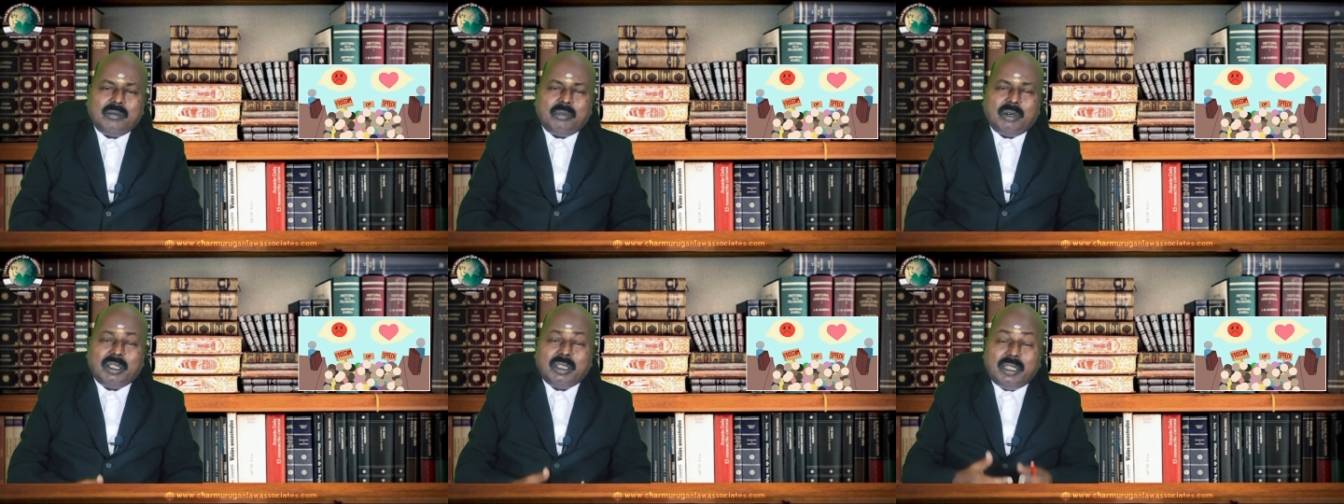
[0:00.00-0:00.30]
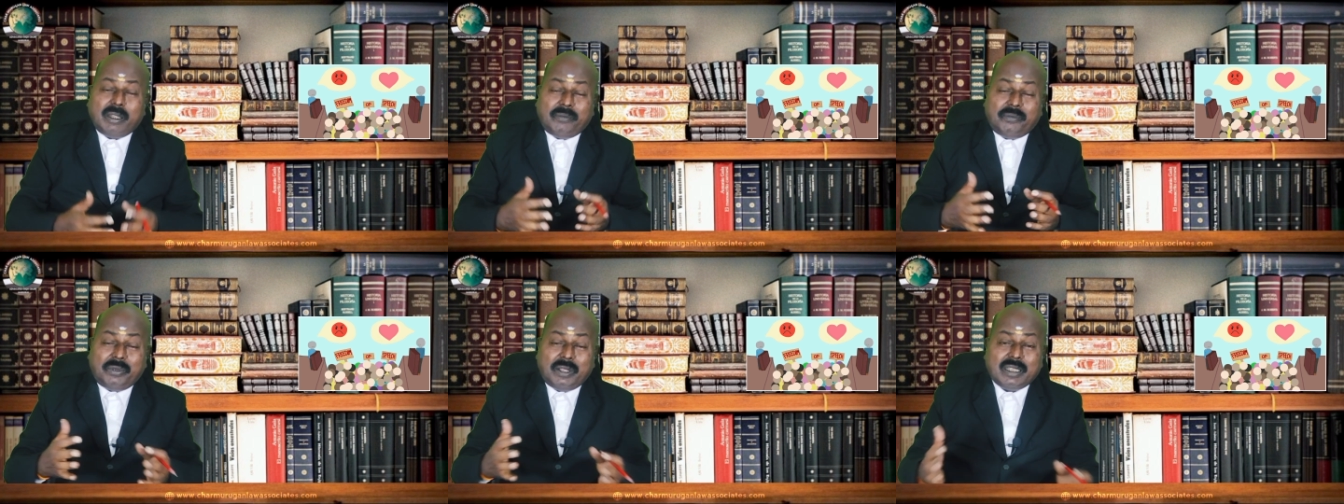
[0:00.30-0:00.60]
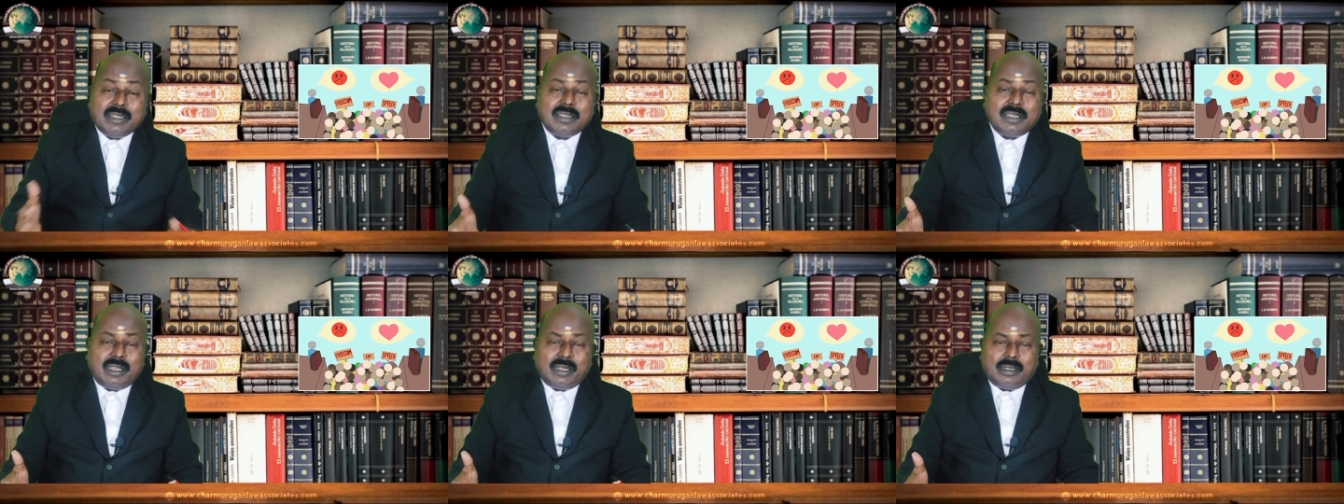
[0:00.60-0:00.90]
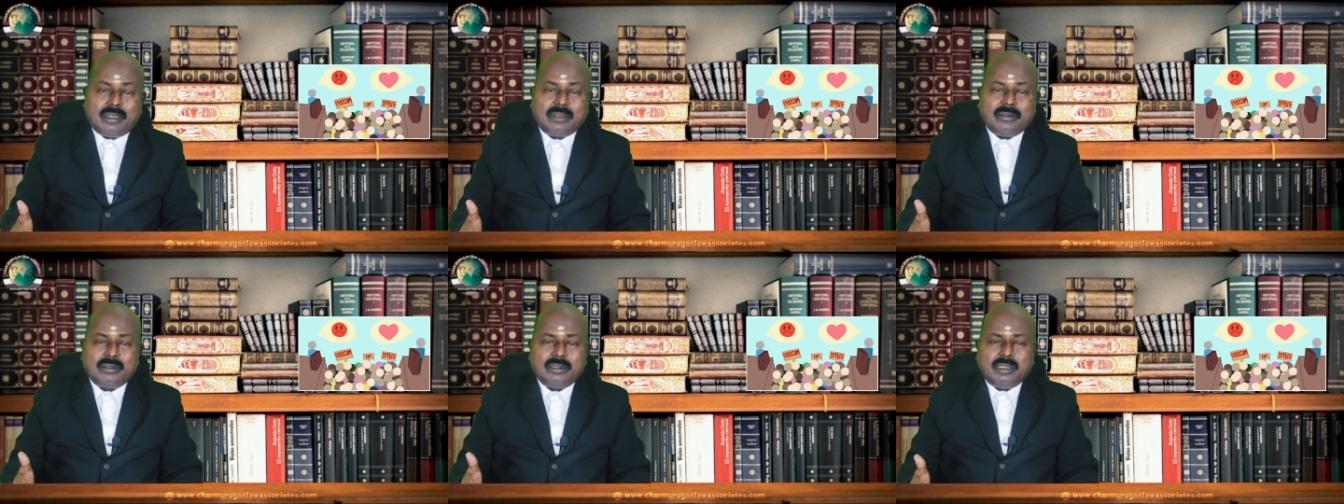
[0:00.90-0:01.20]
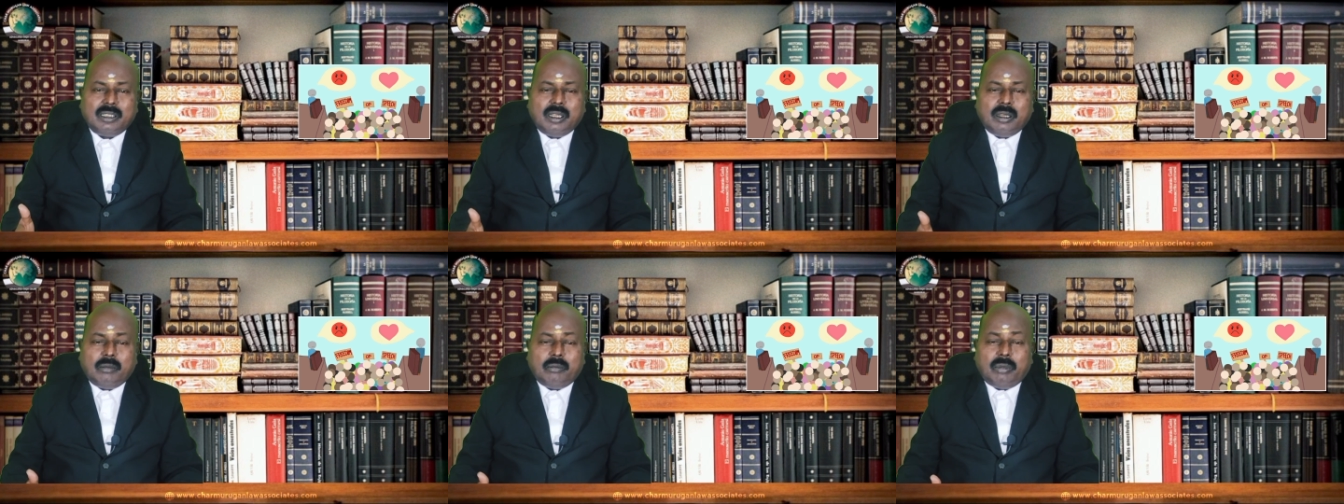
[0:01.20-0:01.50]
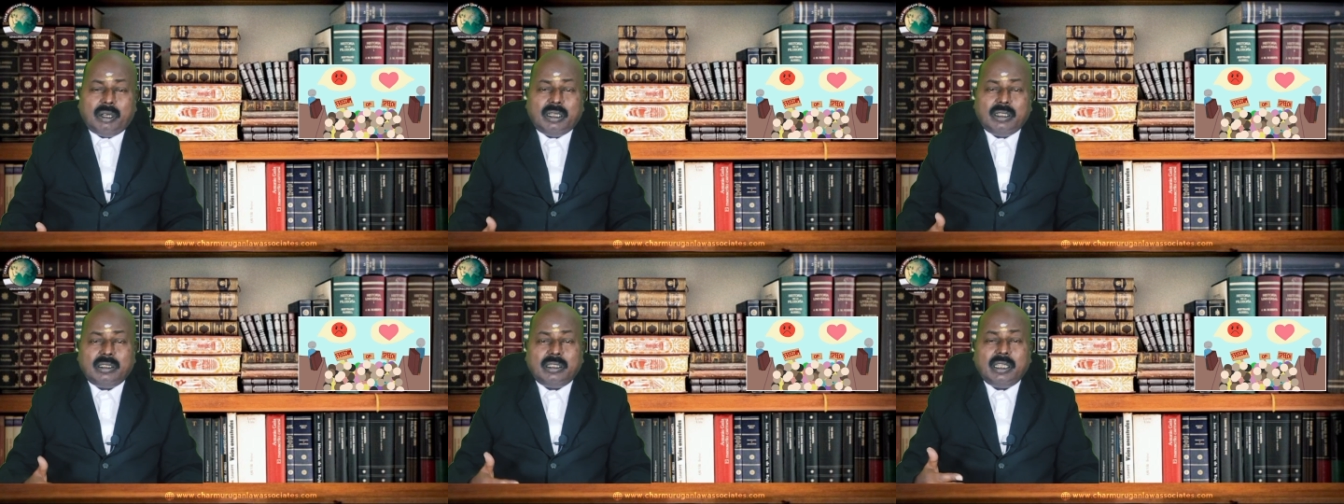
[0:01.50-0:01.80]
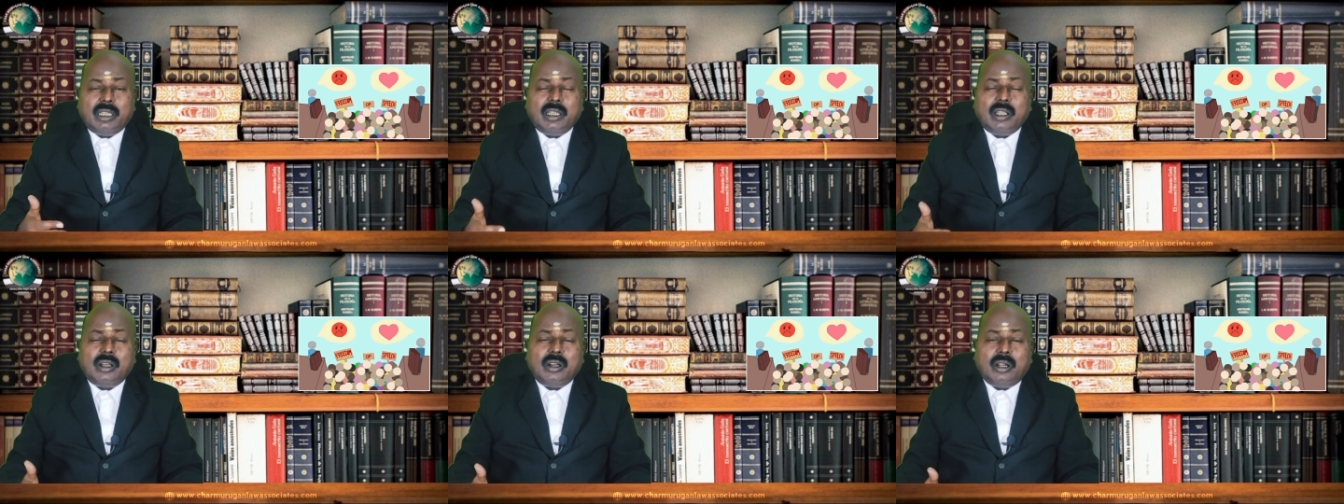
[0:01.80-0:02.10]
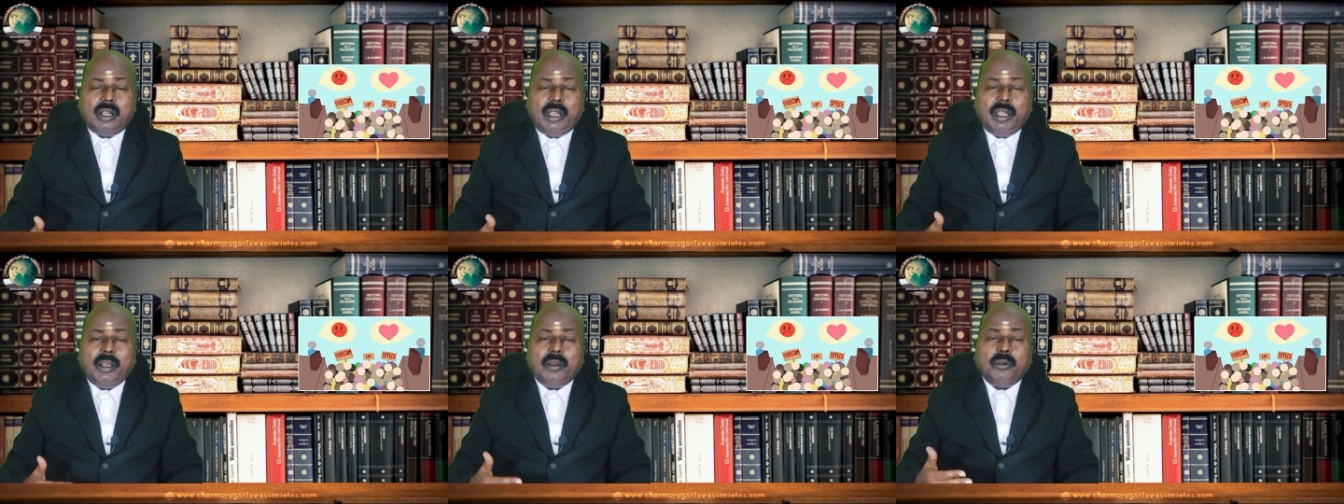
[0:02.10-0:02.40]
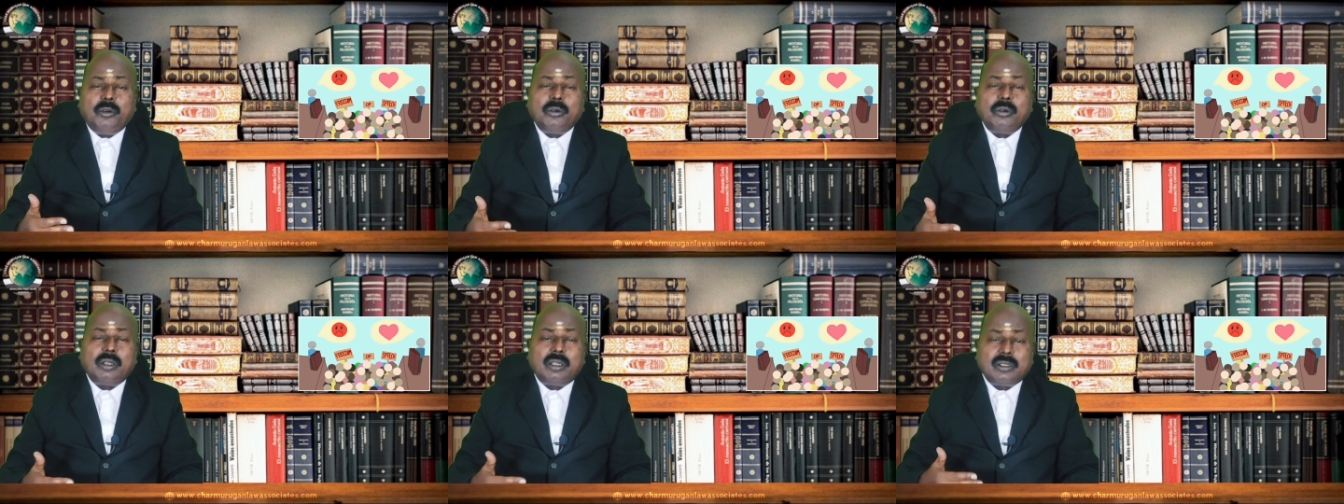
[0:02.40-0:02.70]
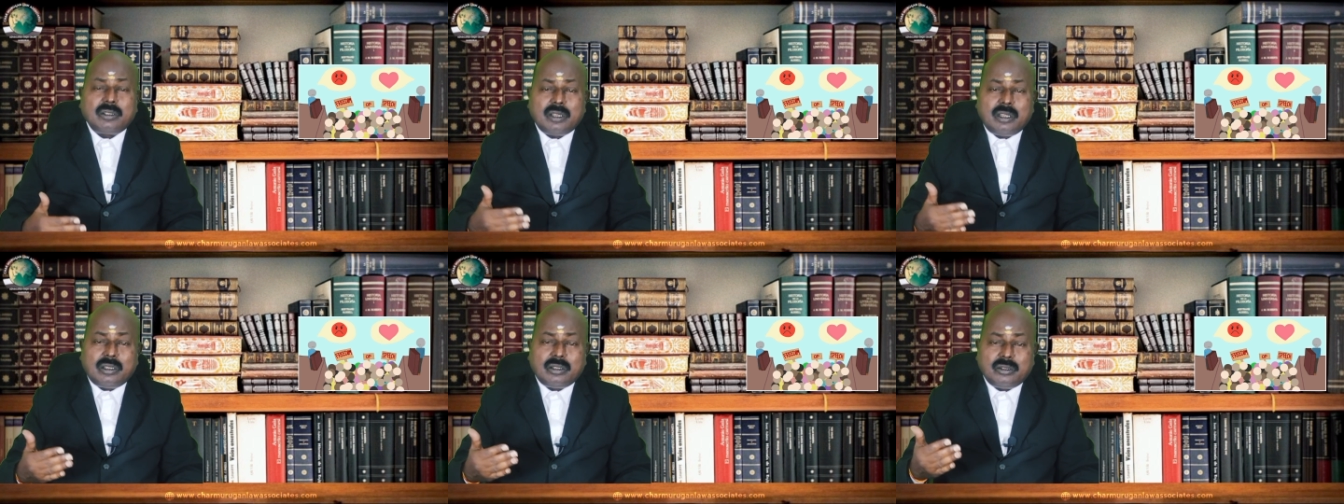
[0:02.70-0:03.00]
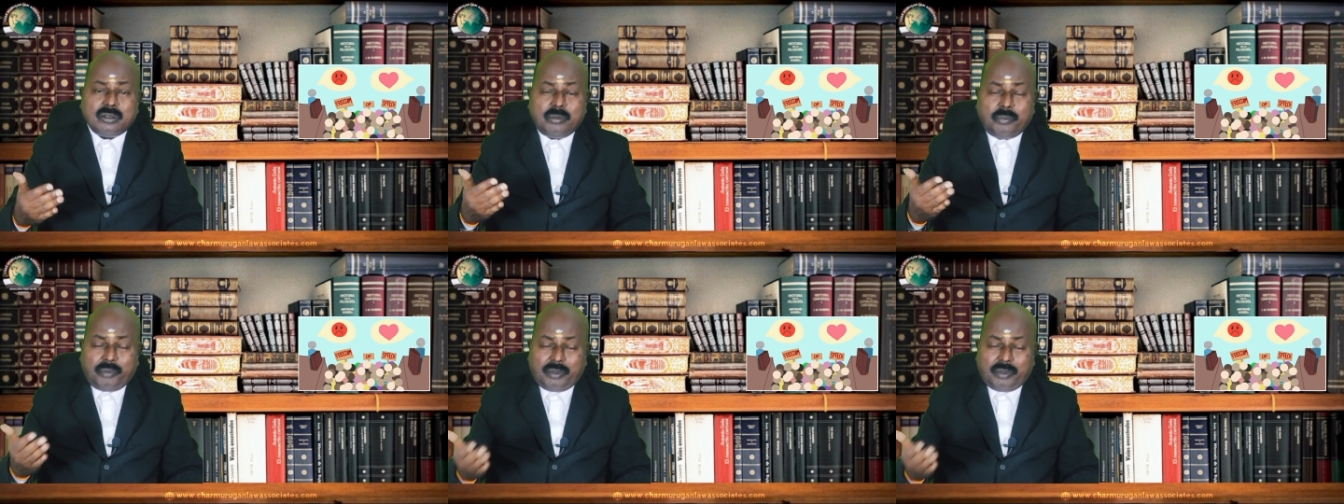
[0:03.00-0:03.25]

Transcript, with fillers: But they face it. But they are ready to also